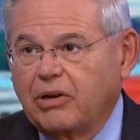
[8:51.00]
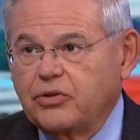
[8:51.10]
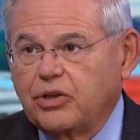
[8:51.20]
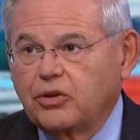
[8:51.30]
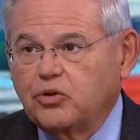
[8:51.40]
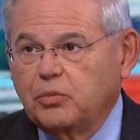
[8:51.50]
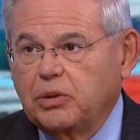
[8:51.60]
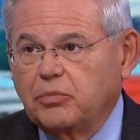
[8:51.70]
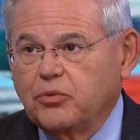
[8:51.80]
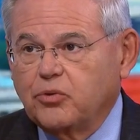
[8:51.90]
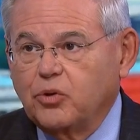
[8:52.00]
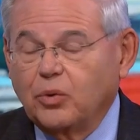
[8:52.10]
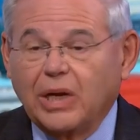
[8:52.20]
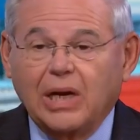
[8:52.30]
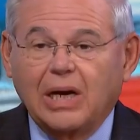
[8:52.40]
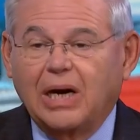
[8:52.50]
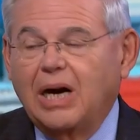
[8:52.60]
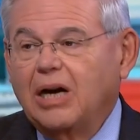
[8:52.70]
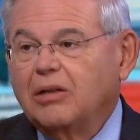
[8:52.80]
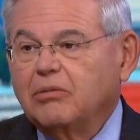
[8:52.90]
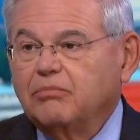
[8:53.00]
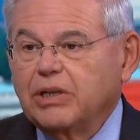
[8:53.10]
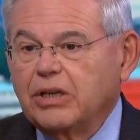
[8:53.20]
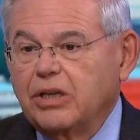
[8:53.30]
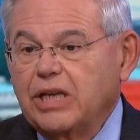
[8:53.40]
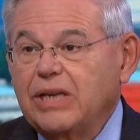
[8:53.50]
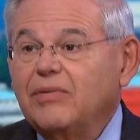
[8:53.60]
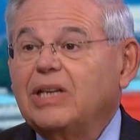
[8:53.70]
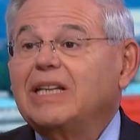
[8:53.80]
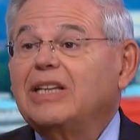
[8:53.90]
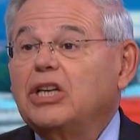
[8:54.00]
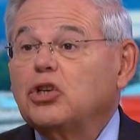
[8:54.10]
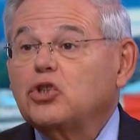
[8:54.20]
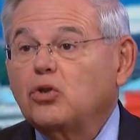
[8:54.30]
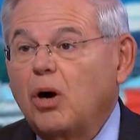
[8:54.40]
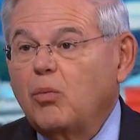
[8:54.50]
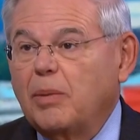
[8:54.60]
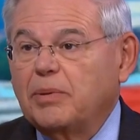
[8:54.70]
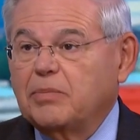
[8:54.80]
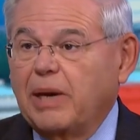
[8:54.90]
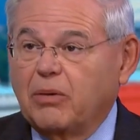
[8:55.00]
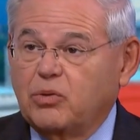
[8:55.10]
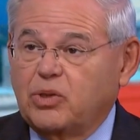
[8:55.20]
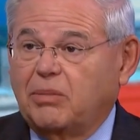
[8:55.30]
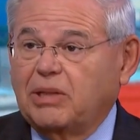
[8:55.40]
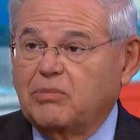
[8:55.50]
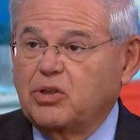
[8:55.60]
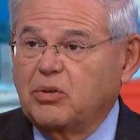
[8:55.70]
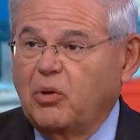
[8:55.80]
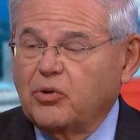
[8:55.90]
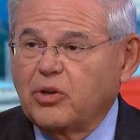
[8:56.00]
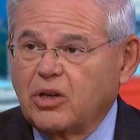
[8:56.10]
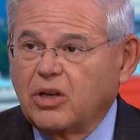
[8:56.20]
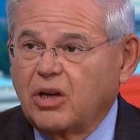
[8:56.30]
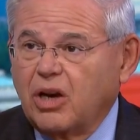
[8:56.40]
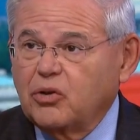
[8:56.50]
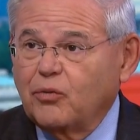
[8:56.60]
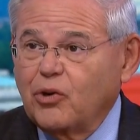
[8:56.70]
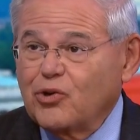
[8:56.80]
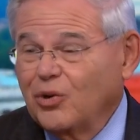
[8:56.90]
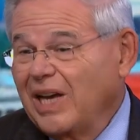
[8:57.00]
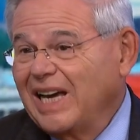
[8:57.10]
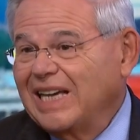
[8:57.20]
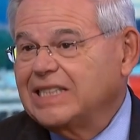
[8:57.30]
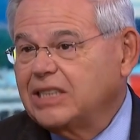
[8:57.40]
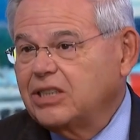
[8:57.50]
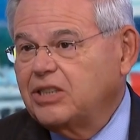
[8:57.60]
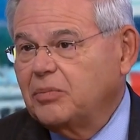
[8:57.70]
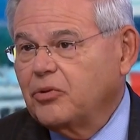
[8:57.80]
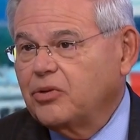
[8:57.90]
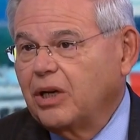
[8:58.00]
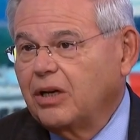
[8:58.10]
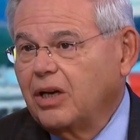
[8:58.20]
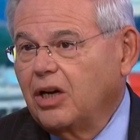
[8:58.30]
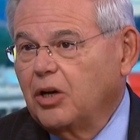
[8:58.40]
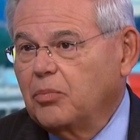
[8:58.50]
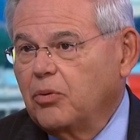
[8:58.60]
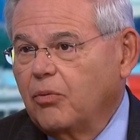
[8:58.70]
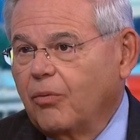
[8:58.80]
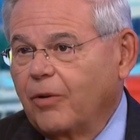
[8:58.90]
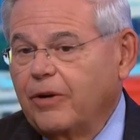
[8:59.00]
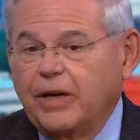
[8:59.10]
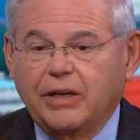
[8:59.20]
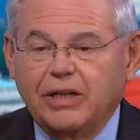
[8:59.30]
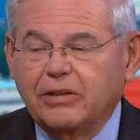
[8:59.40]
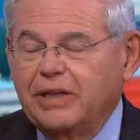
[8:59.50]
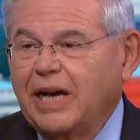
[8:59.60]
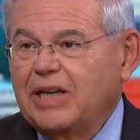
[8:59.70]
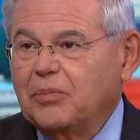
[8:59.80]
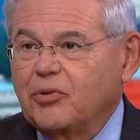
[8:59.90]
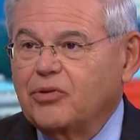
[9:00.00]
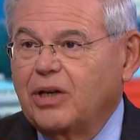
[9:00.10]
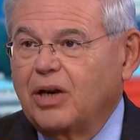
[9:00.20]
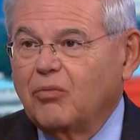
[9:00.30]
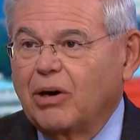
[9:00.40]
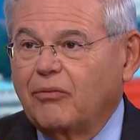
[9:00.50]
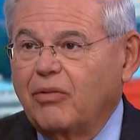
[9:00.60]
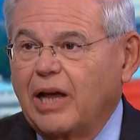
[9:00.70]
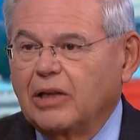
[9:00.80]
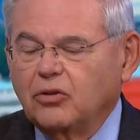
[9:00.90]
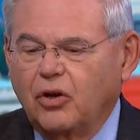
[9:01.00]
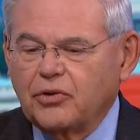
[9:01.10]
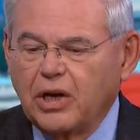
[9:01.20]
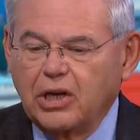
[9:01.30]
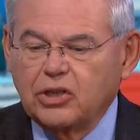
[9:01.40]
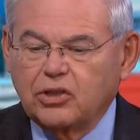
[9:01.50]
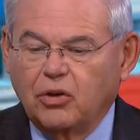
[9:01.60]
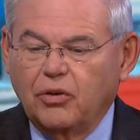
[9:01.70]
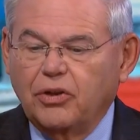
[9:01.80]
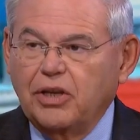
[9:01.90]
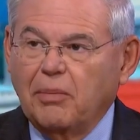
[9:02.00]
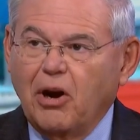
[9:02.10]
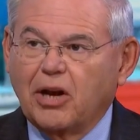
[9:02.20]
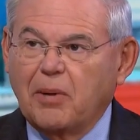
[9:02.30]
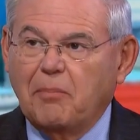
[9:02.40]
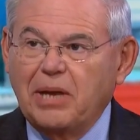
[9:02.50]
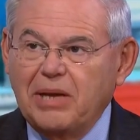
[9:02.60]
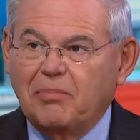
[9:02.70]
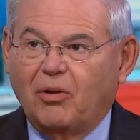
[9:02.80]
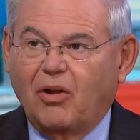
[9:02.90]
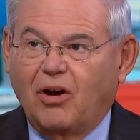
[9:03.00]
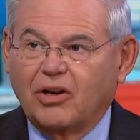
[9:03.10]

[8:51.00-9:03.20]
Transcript: checks should be pursued. Uh, even the assault weapons ban, which sometimes is the most controversial, had a 60% approval rating, nearly 90% on red flag laws. So the American people are